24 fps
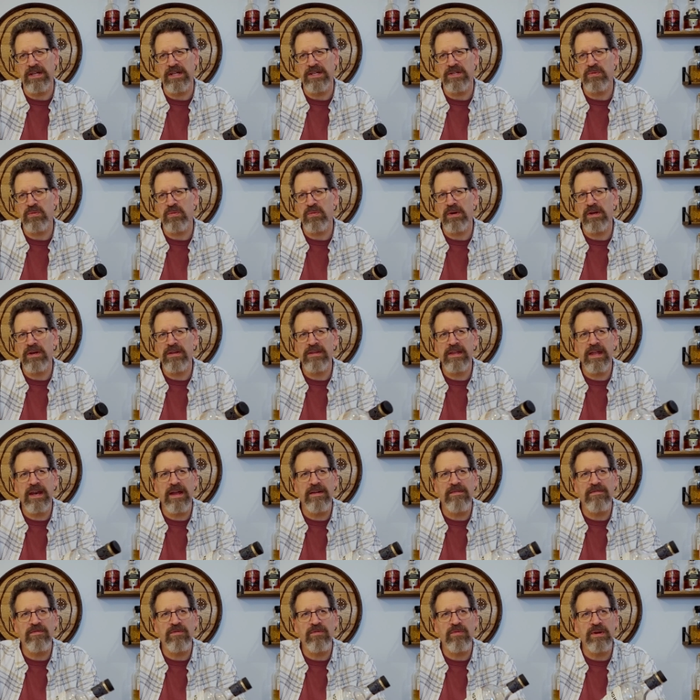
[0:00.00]
It's one that
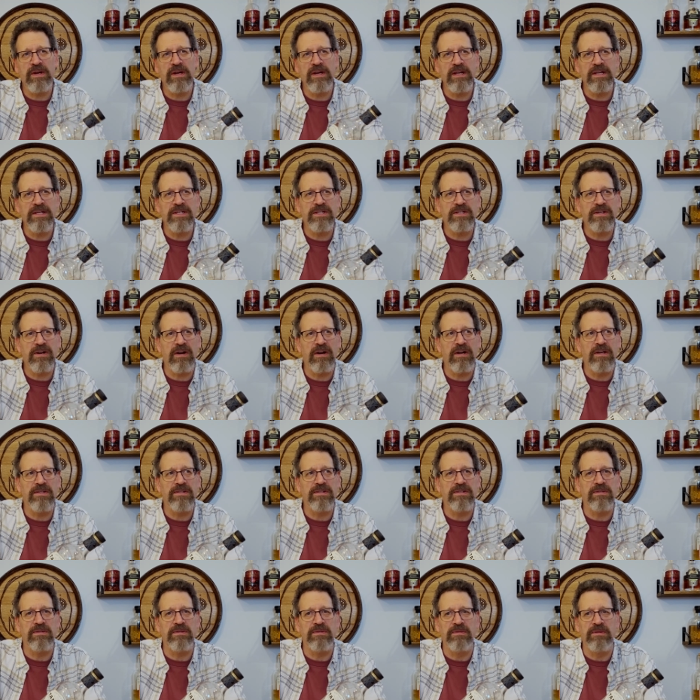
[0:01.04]
I've really started
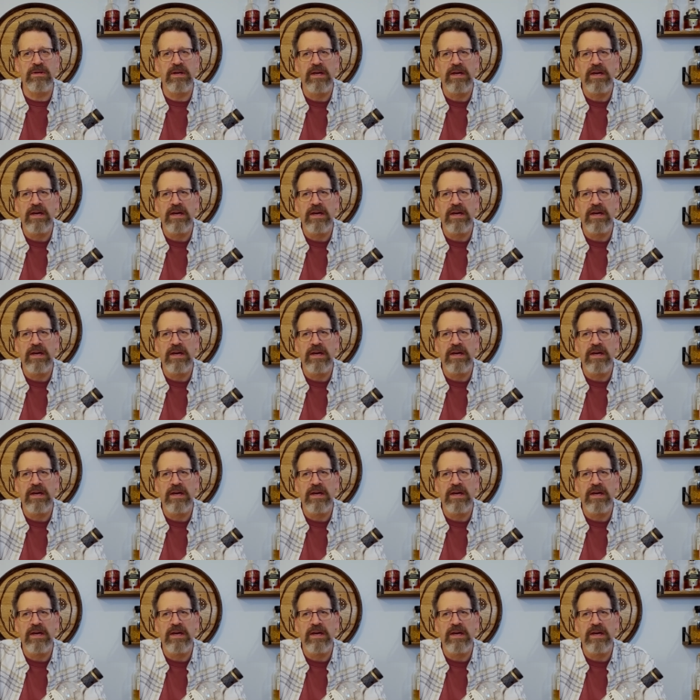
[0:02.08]
to